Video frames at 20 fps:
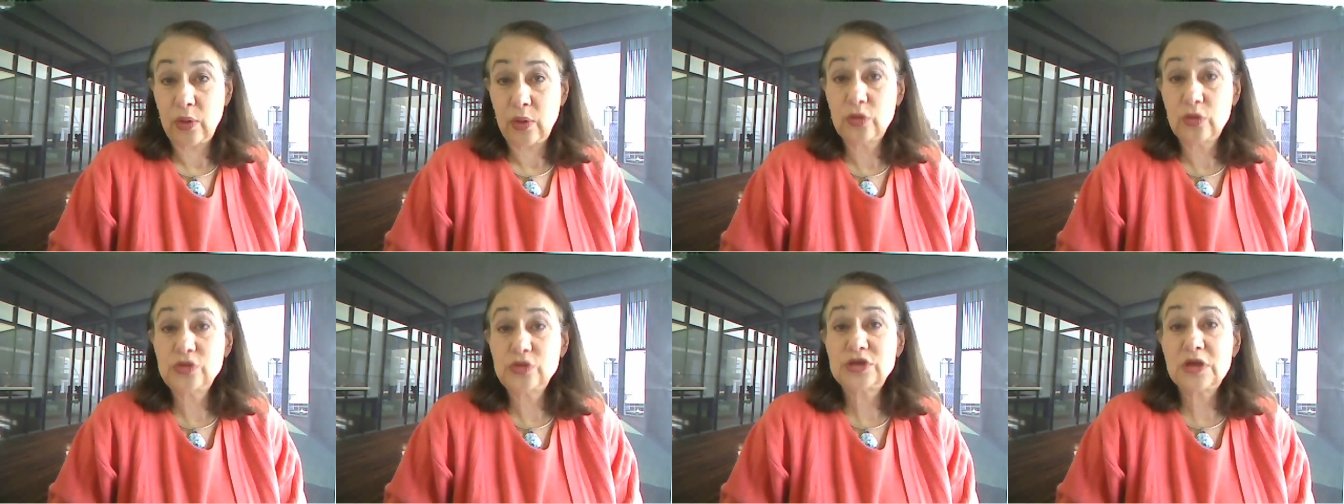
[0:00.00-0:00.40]

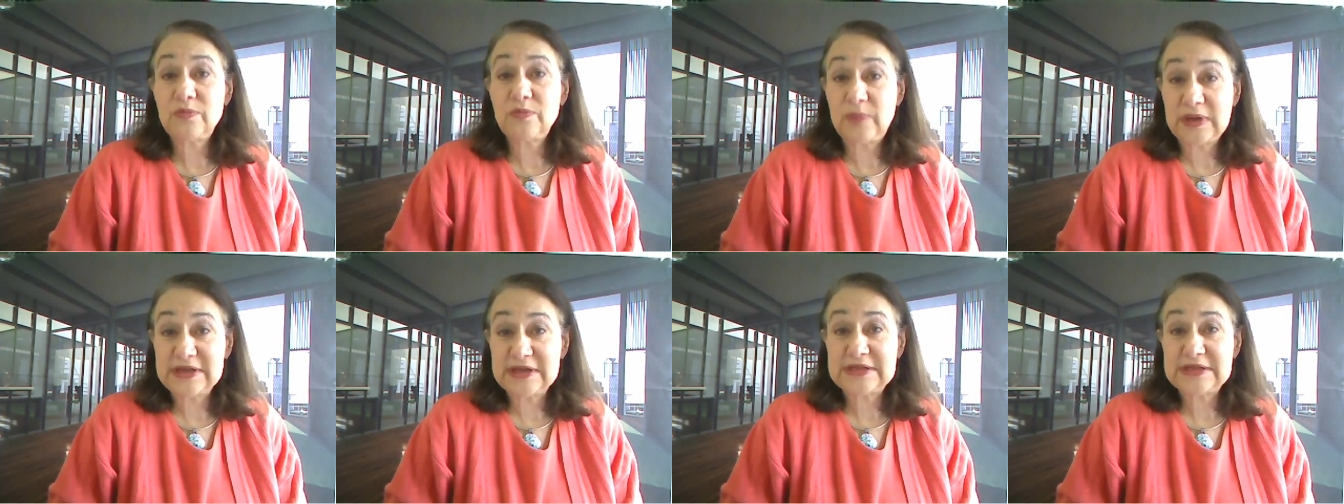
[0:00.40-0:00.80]
who's
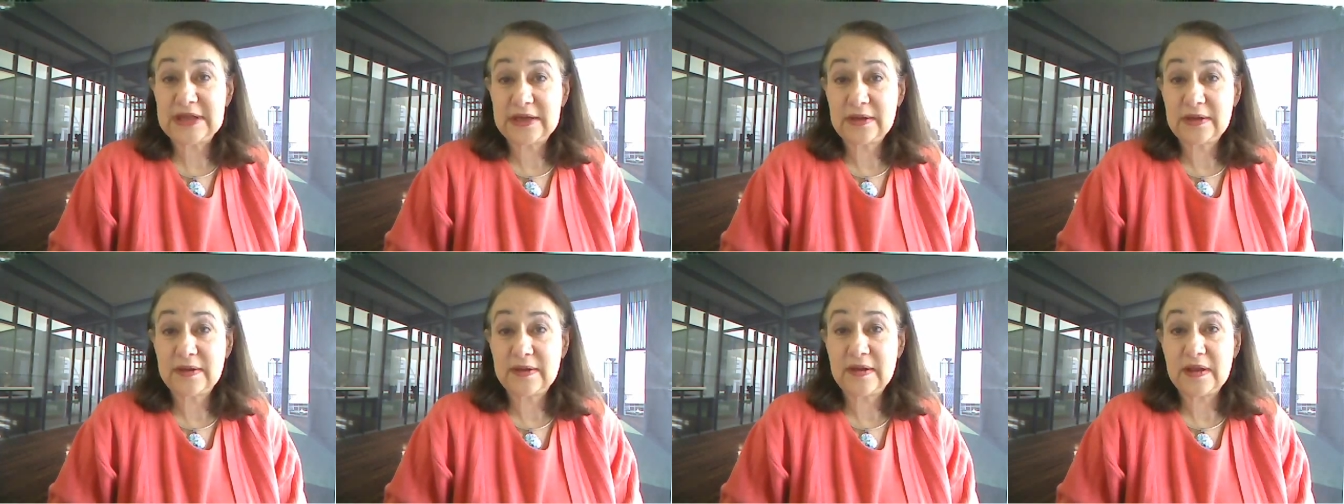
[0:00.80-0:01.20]

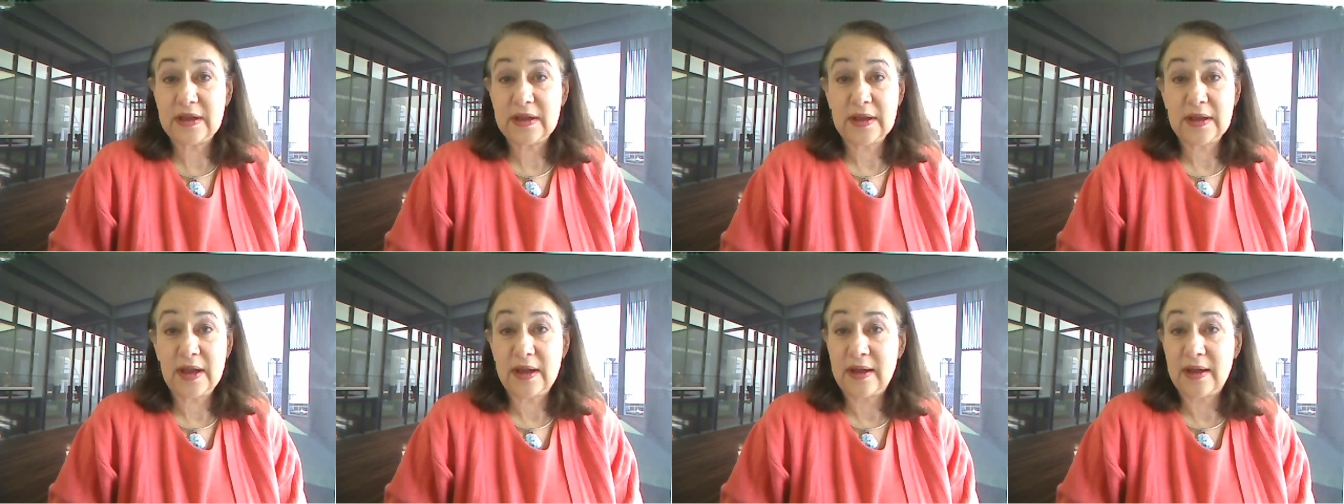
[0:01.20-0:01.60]
complicit,
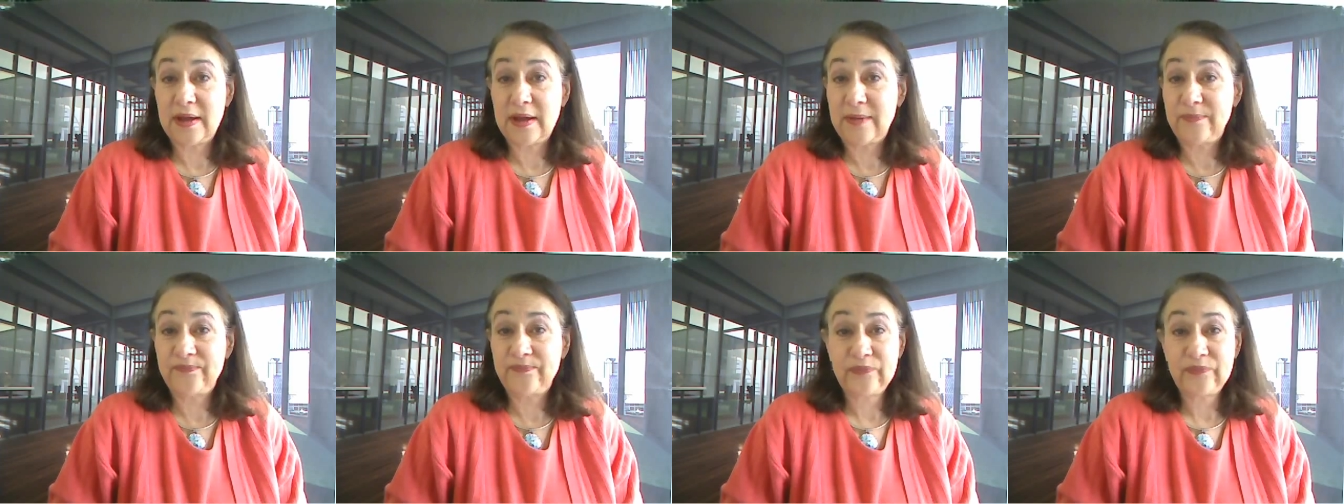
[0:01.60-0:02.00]
the
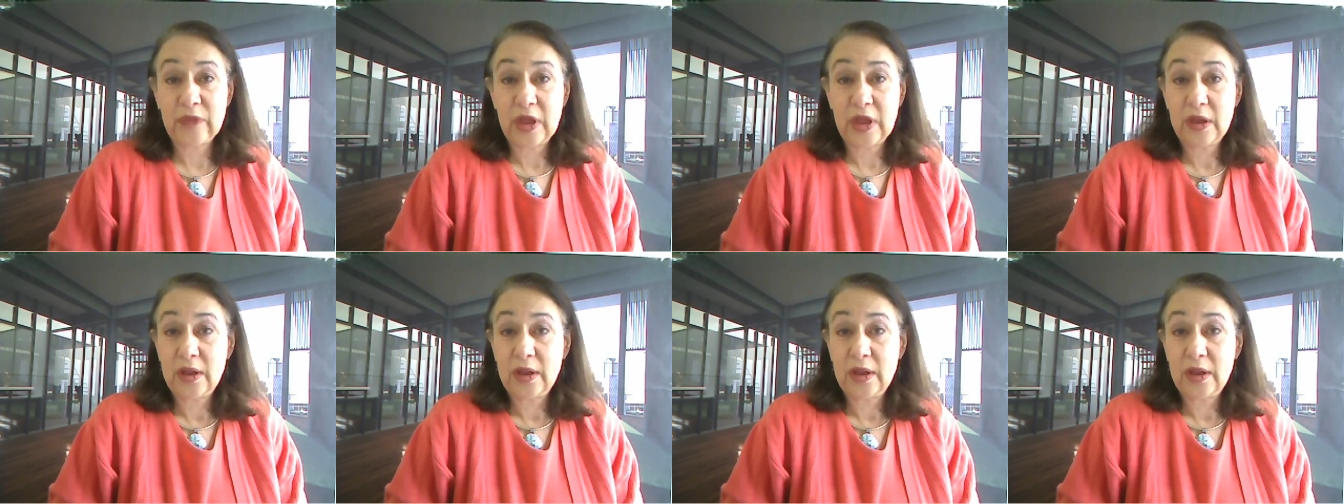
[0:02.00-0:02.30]
um,